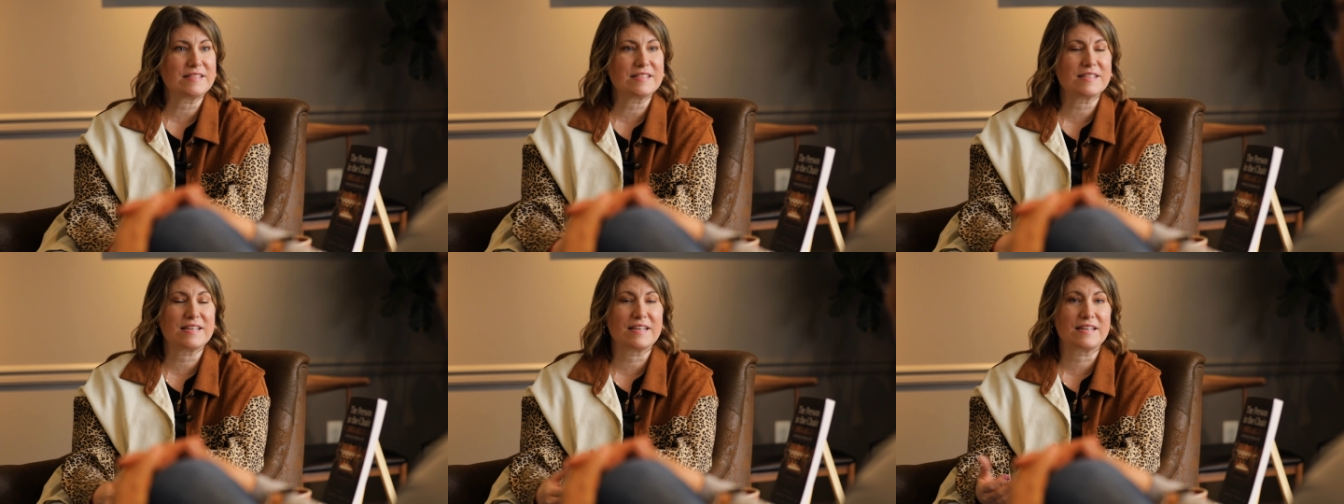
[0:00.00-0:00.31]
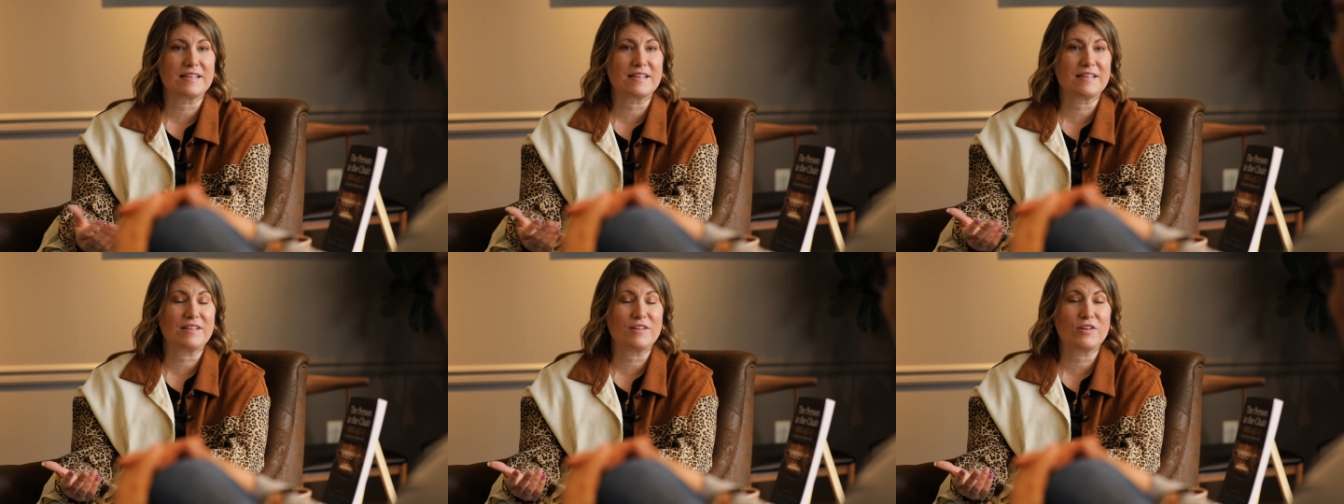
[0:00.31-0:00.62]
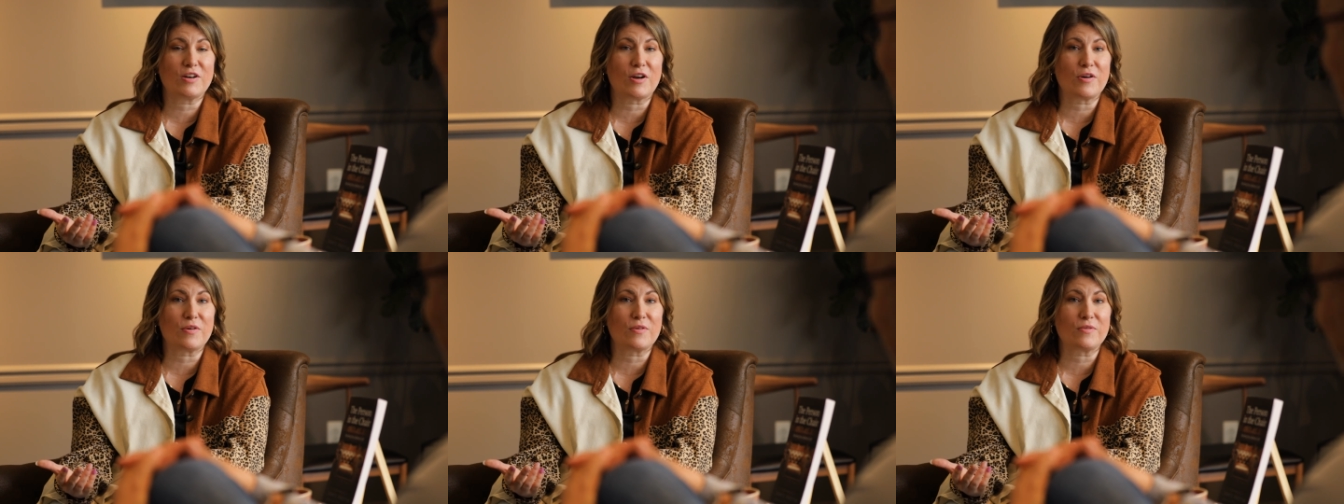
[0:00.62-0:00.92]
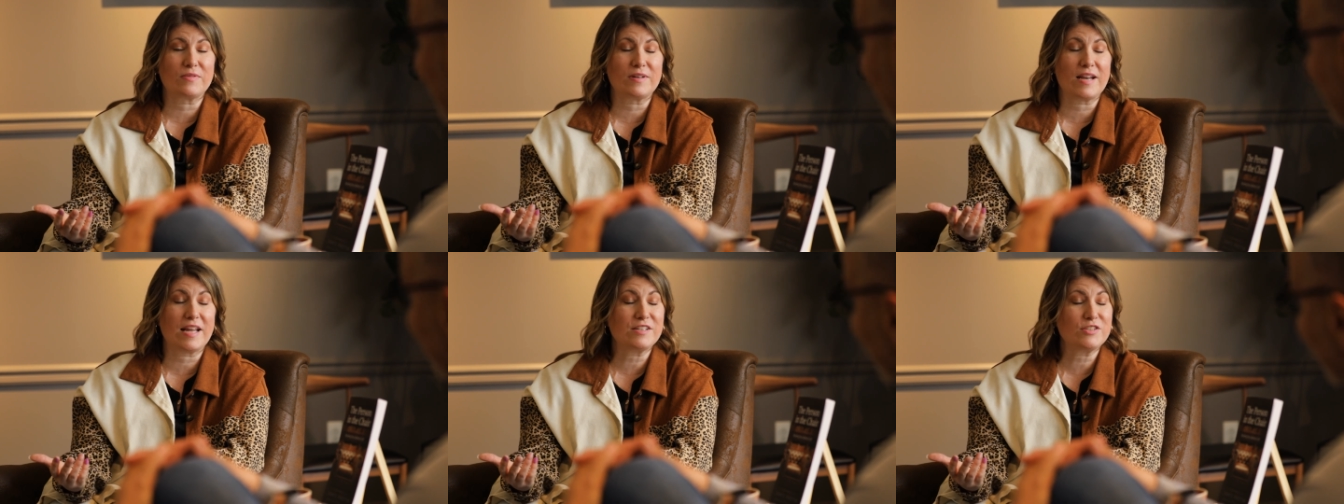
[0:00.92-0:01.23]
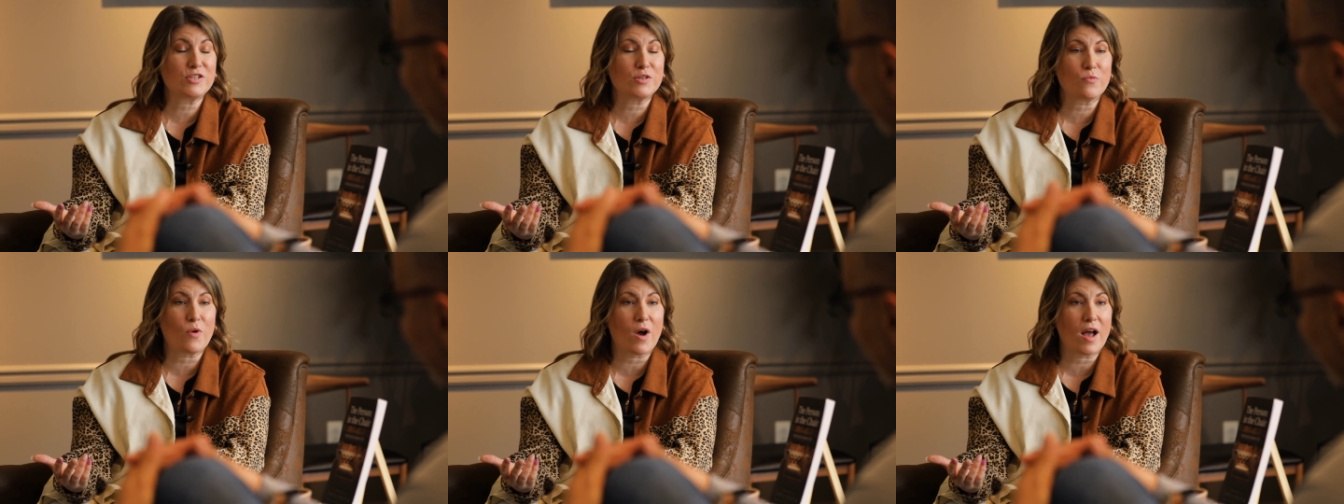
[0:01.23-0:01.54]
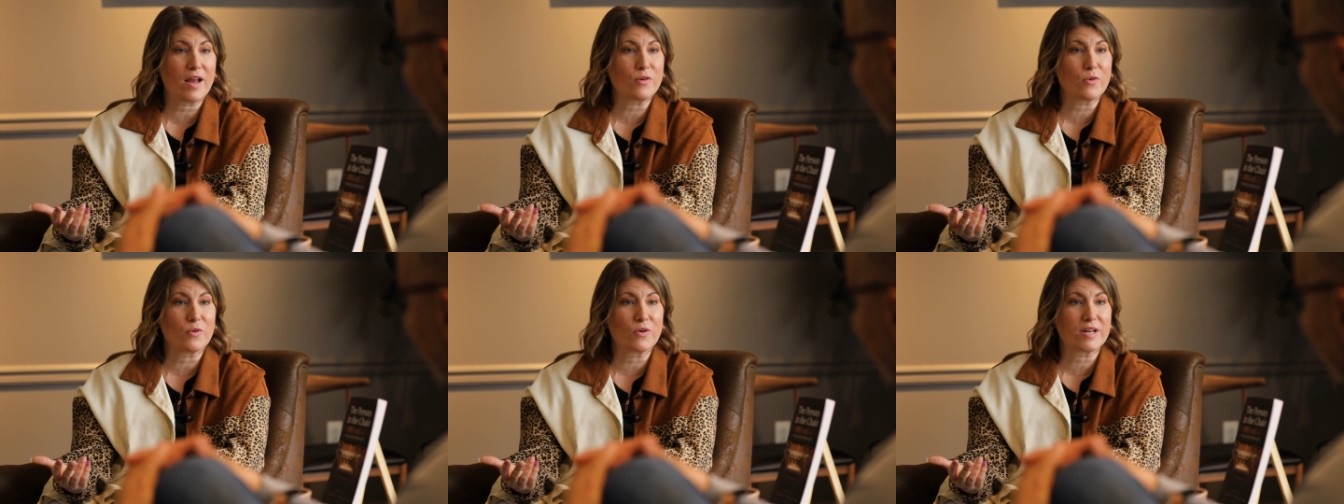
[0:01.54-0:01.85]
it's a you know
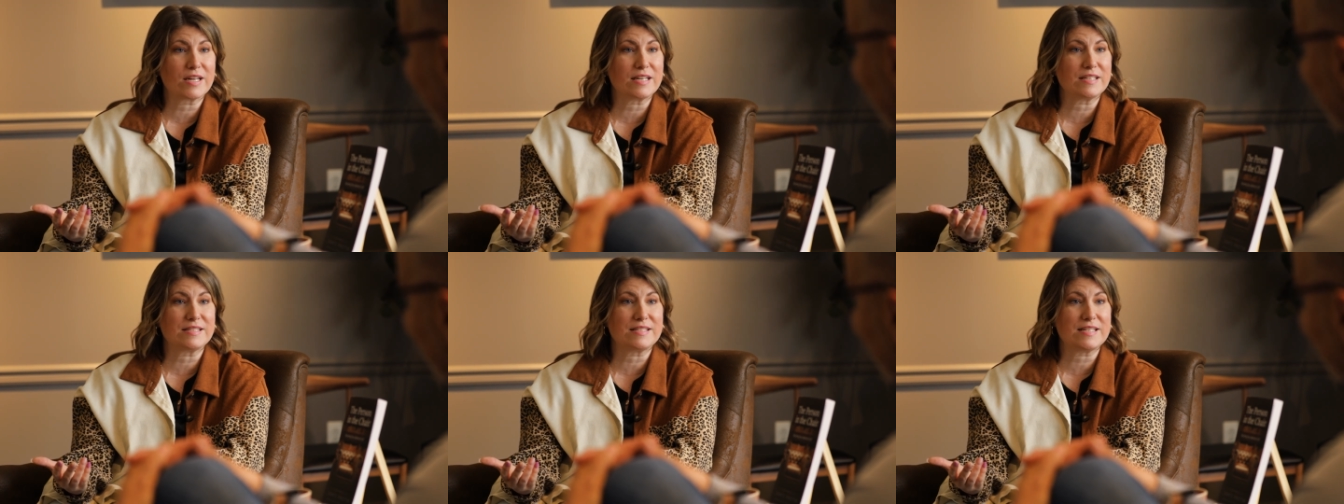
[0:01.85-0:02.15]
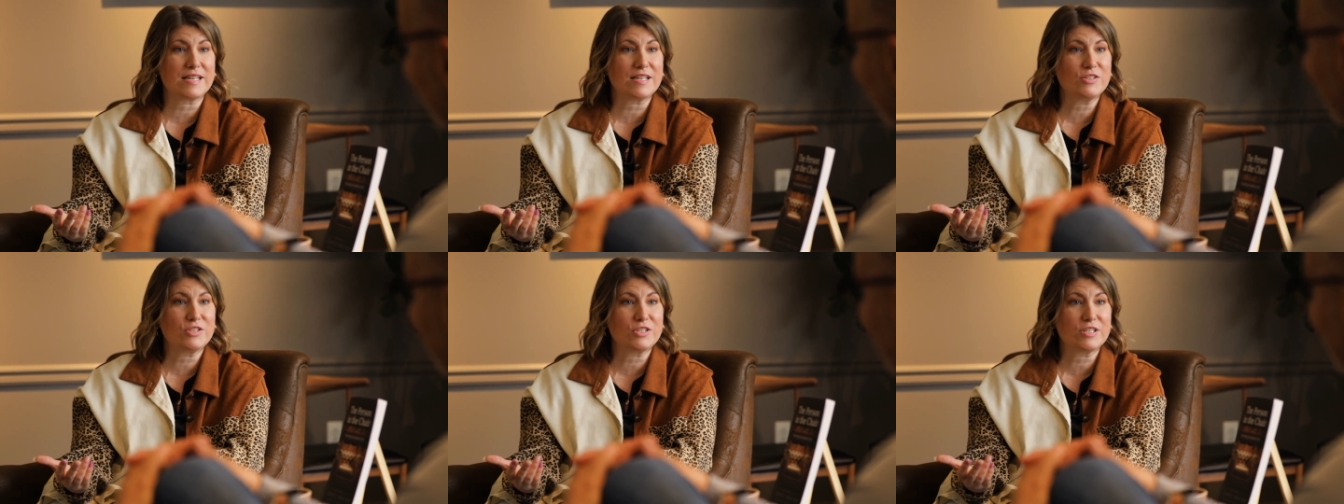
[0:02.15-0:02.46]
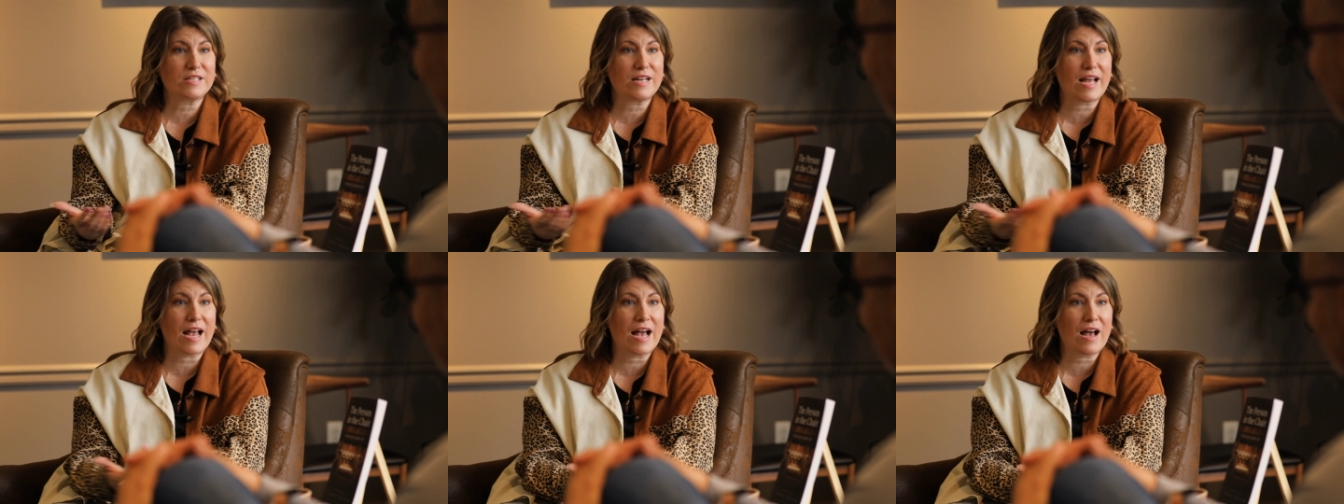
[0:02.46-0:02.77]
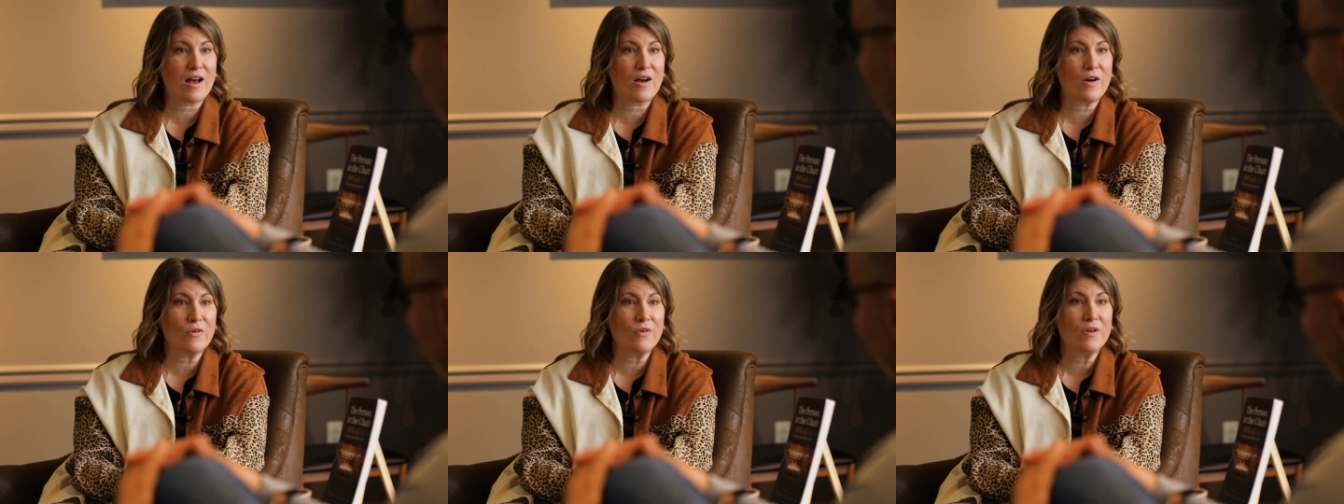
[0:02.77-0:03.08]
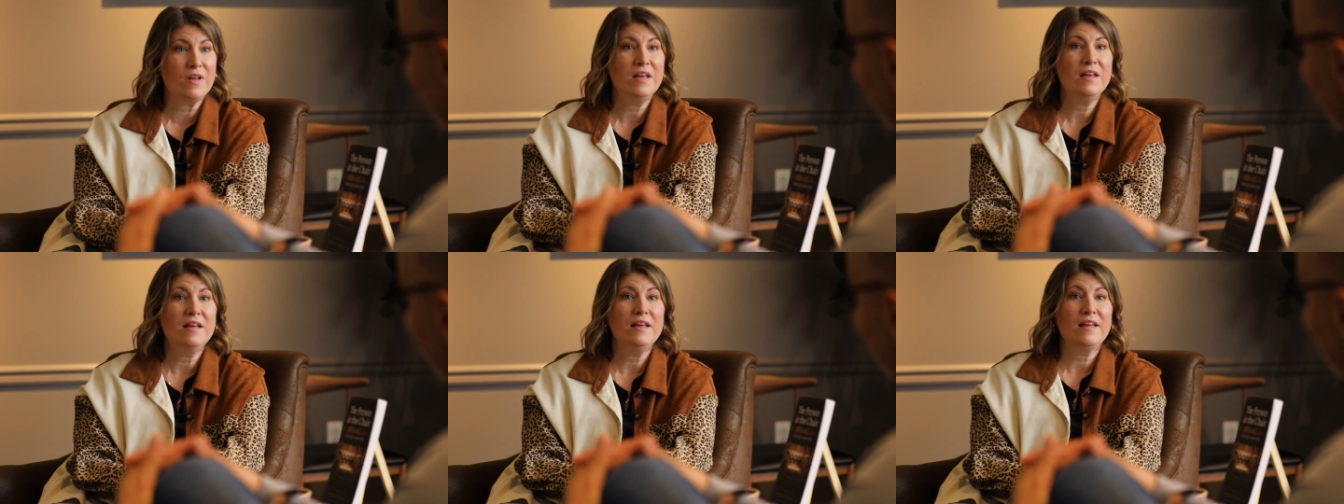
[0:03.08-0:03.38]
nationwide organization now.